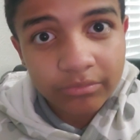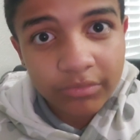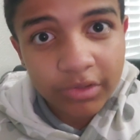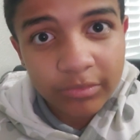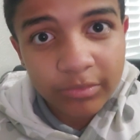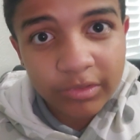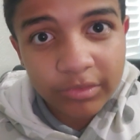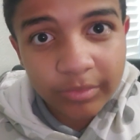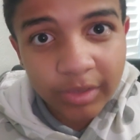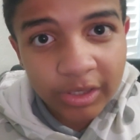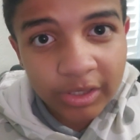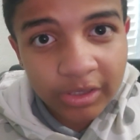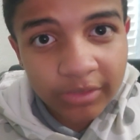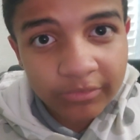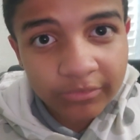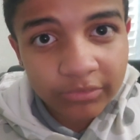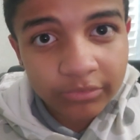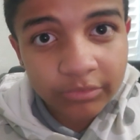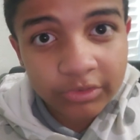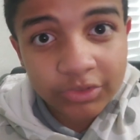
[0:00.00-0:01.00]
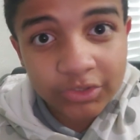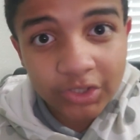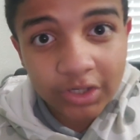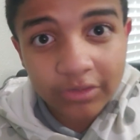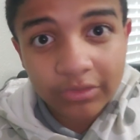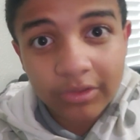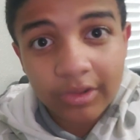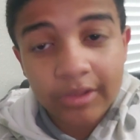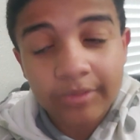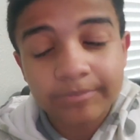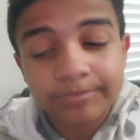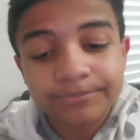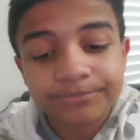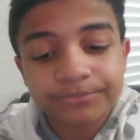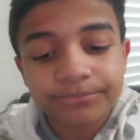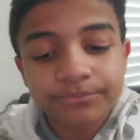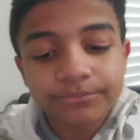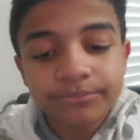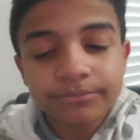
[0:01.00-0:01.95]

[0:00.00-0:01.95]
Maybe you might have to recheck that.